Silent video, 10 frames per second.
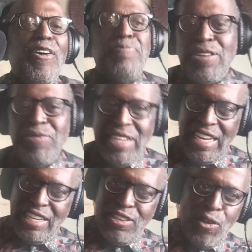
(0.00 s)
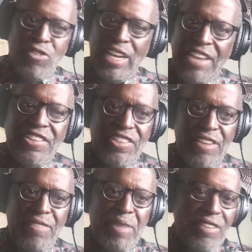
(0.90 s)
on, especially when you get into those
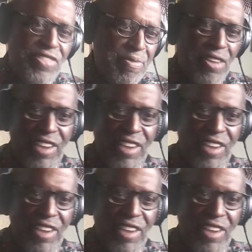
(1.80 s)
relationships, male-female